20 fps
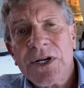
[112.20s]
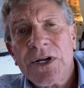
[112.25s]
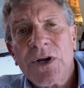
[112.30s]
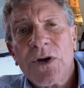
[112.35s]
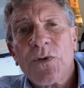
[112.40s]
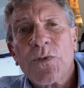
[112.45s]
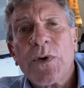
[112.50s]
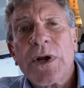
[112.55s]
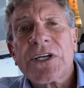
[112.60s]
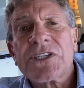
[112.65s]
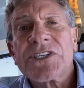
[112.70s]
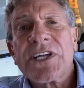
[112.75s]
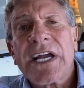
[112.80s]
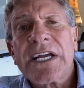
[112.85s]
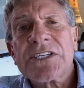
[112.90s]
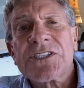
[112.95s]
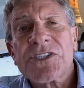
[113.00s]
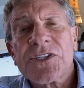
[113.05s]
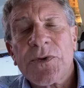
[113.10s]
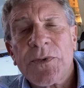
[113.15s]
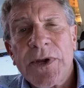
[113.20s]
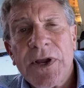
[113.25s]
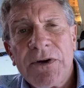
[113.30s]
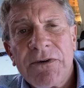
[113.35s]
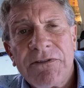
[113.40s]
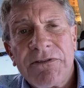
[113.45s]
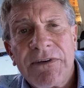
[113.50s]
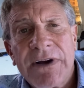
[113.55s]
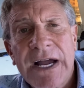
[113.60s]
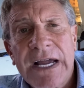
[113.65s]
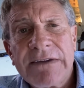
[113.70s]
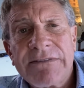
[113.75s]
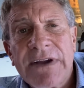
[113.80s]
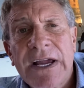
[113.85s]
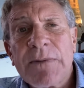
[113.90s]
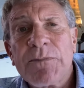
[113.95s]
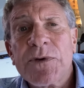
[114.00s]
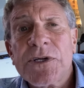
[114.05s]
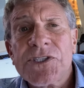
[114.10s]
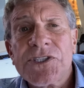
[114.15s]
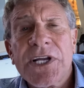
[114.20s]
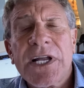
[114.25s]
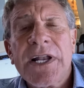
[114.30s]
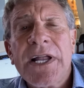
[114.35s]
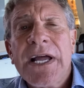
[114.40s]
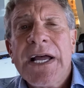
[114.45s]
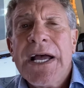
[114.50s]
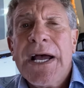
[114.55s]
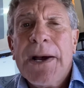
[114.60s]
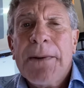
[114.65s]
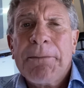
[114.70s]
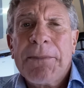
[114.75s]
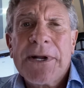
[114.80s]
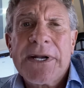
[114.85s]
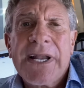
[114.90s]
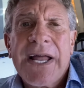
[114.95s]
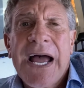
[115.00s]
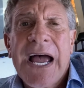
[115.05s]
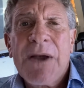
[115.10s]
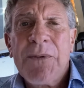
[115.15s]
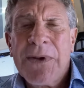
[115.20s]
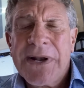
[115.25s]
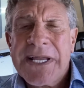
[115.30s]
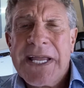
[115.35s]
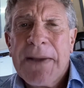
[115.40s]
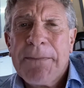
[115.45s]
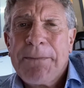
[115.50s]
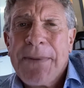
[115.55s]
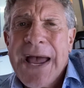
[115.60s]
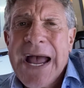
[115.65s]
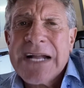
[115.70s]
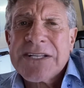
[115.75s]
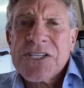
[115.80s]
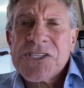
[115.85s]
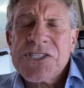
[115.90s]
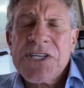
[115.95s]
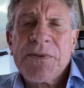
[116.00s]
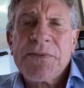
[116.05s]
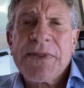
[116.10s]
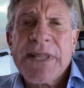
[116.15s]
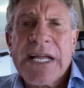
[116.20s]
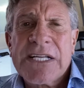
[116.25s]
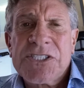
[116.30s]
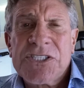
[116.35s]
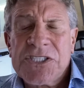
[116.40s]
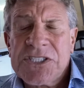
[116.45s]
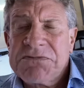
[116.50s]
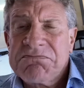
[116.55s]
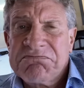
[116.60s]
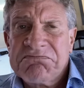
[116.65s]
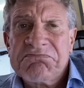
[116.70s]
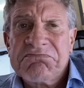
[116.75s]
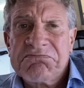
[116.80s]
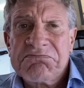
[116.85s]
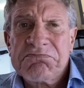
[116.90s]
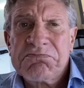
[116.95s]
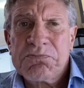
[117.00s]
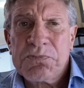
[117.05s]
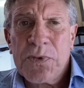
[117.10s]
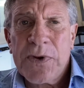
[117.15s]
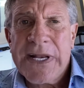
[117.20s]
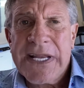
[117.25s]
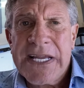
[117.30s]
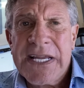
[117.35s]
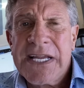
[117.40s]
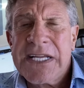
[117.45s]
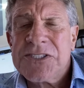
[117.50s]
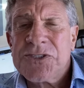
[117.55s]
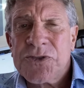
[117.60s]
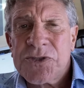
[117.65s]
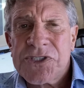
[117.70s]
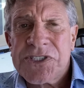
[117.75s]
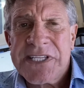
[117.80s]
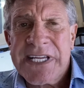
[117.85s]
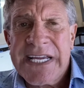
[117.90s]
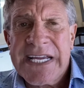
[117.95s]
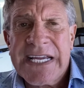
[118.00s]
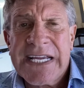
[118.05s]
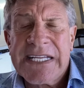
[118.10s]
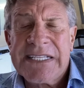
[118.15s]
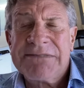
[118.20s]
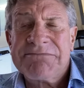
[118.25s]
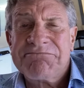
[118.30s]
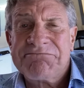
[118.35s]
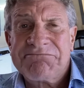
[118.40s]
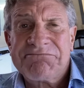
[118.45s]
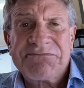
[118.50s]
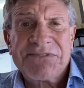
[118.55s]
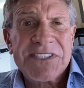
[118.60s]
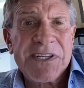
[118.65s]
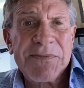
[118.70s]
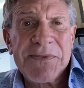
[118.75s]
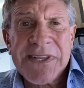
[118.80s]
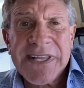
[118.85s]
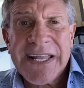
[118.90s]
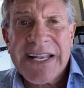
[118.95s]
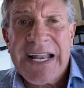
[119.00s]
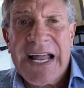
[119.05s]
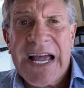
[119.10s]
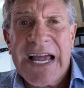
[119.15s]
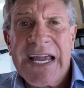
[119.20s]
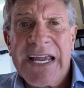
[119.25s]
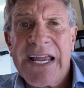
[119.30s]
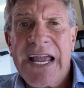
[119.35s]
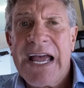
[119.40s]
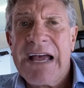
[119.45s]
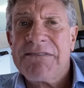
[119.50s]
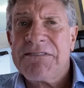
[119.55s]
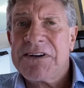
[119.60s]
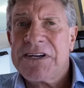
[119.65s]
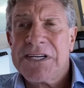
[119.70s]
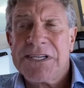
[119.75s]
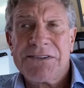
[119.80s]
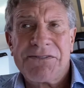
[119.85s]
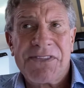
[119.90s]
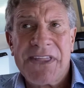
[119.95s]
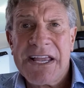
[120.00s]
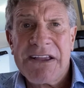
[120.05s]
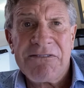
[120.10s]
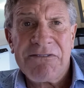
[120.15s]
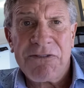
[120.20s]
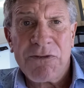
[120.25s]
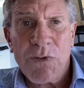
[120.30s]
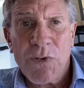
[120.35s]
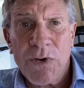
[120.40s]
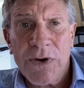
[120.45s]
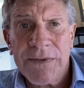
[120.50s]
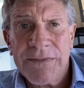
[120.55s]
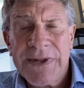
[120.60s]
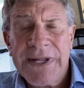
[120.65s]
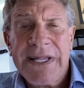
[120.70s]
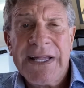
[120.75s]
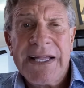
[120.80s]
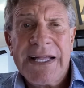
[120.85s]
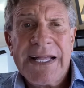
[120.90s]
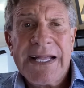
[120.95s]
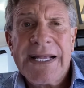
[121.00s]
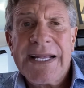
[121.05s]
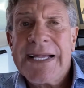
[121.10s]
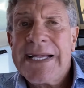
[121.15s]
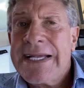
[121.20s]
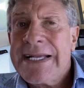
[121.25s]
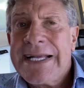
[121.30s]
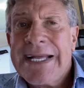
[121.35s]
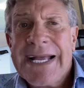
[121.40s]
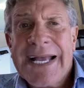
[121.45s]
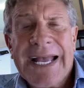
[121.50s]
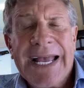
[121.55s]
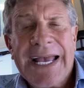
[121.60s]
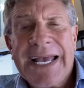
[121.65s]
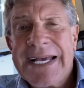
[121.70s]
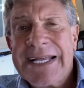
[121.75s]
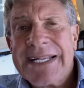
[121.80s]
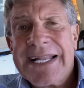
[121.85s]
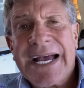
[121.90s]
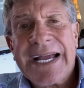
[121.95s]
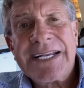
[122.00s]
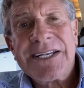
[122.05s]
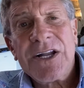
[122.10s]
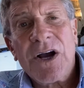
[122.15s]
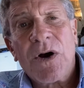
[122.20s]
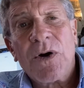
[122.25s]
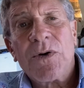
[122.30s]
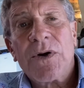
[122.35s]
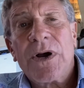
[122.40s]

Rick Sykes 305. I appreciate it. But I want to get back to something that's pretty interesting and something that I have a thing for. And I know